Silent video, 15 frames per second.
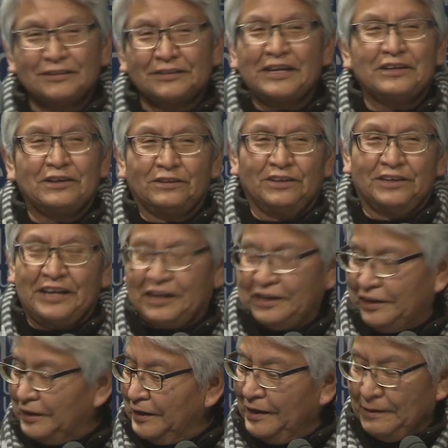take a look at
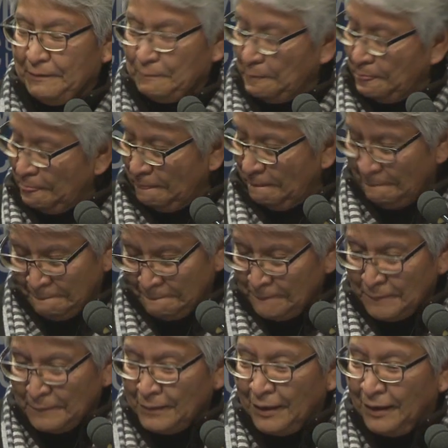it.
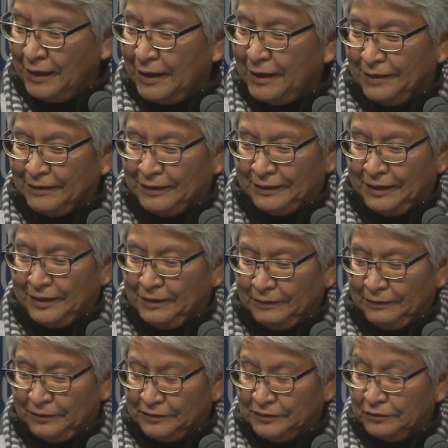I
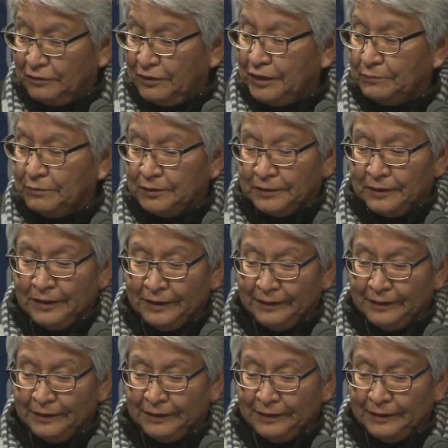can't describe it.